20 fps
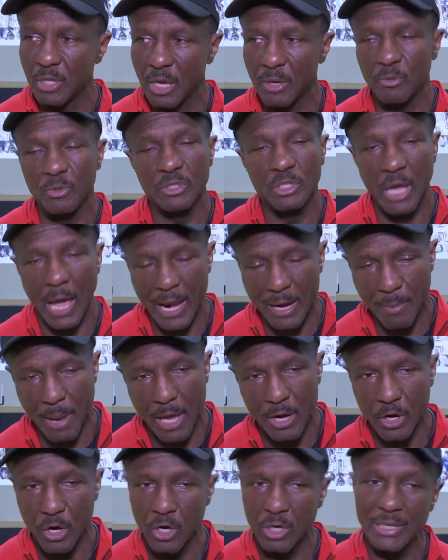They got them
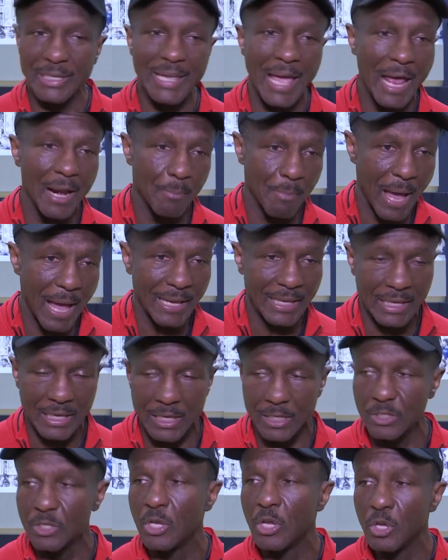out early, got them back
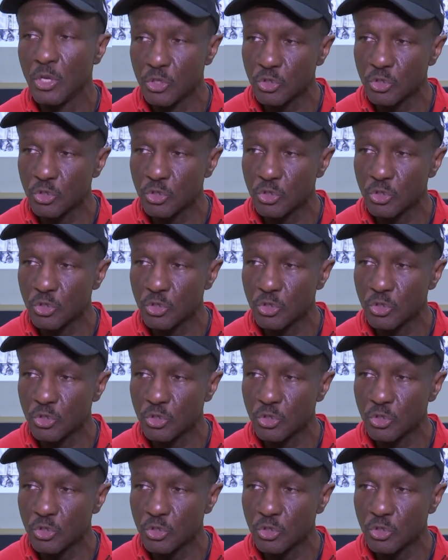in,